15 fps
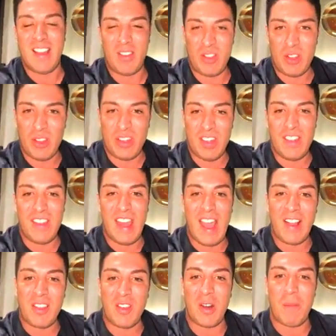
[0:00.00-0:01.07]
That's usually the
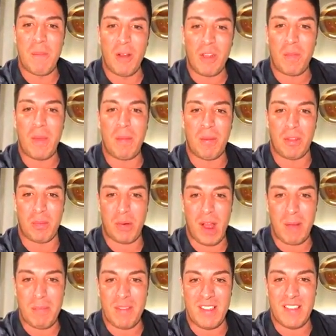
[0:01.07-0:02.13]
answer to most people's
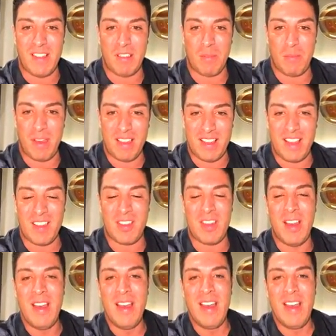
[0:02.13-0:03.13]
problems in this business